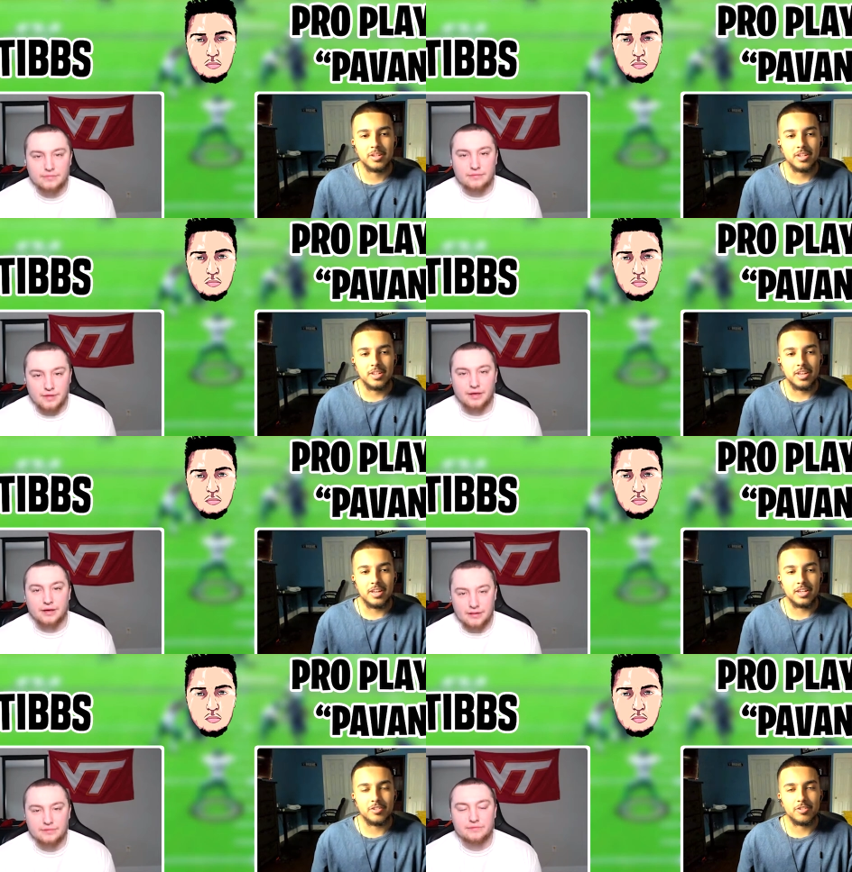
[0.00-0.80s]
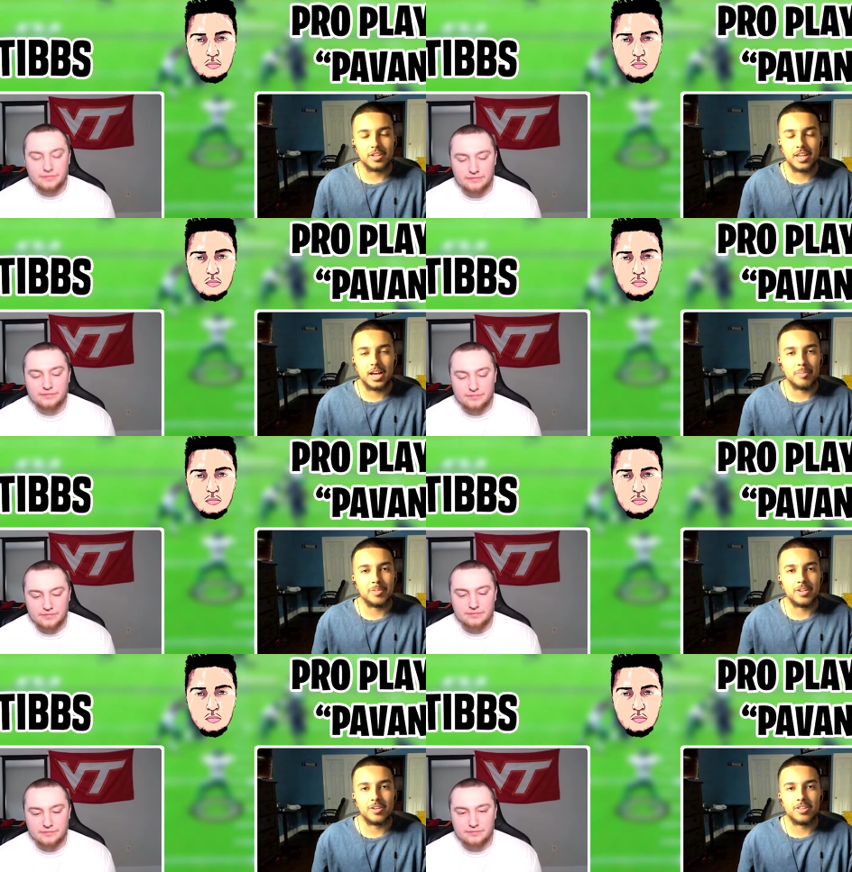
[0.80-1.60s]
Speaker 1: Yeah. And you know, the capping
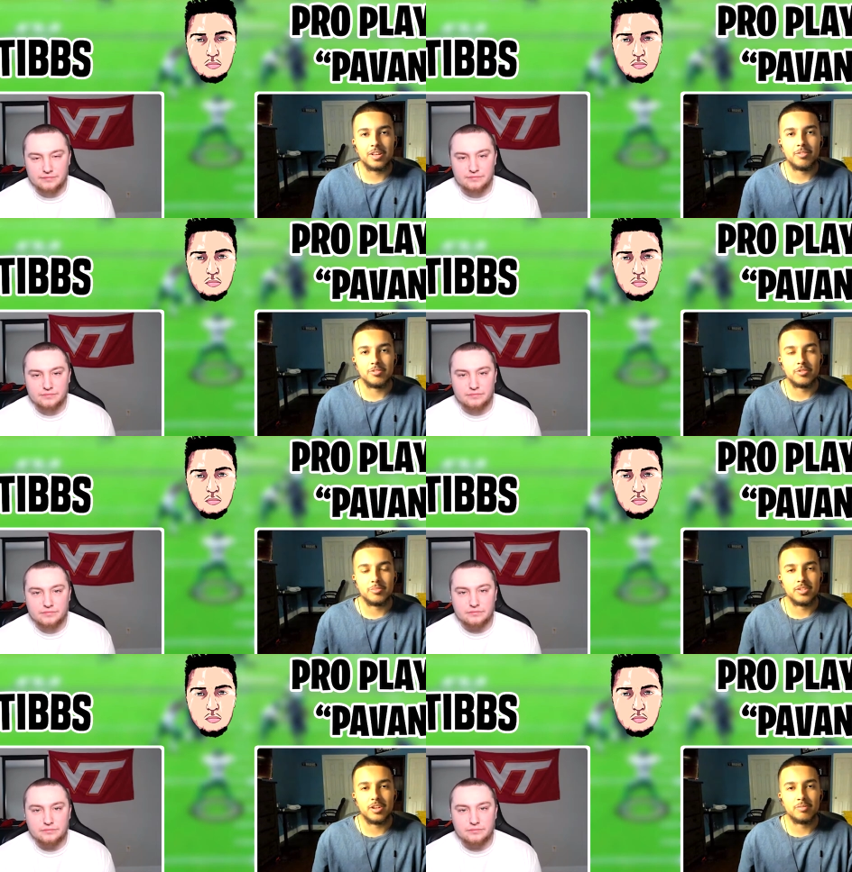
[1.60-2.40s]
and all that, it was super tough.